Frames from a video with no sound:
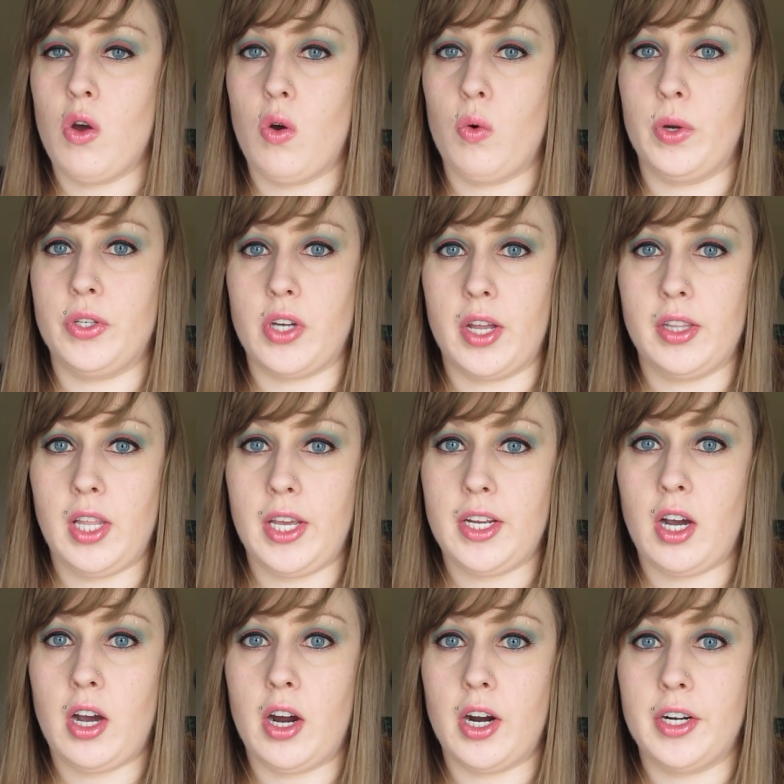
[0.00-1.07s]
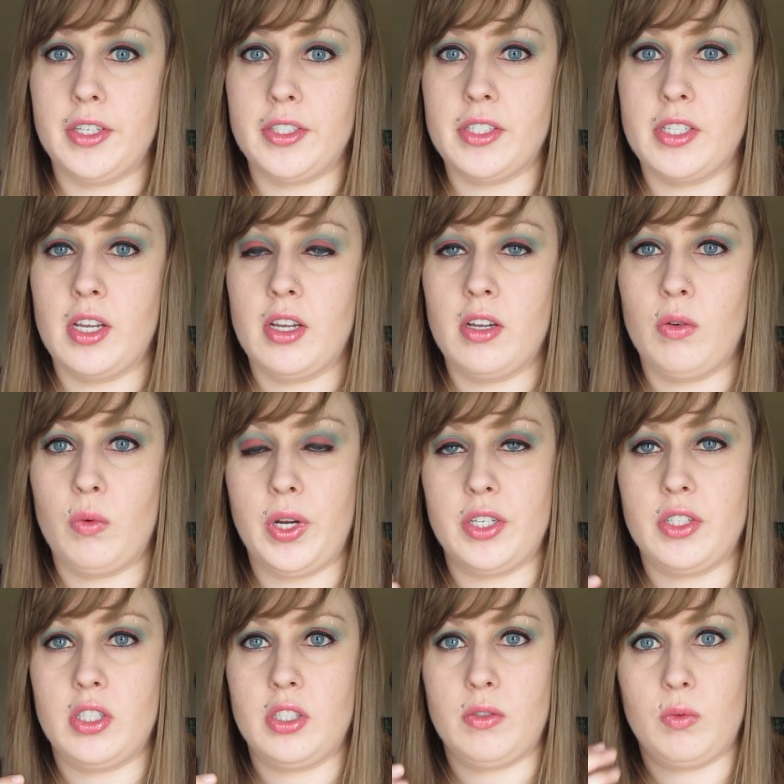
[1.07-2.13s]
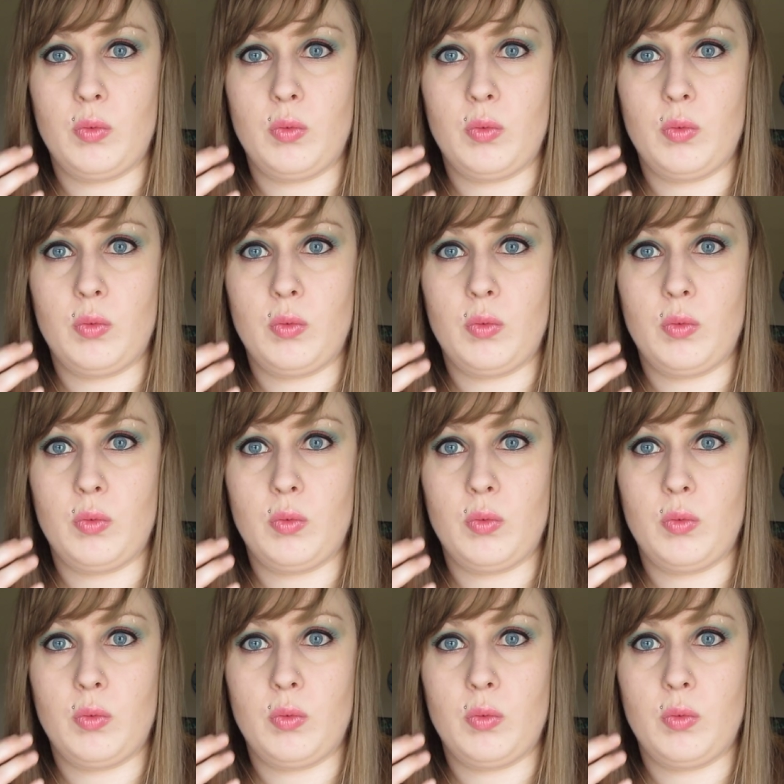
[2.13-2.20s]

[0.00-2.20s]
which unlike ours, which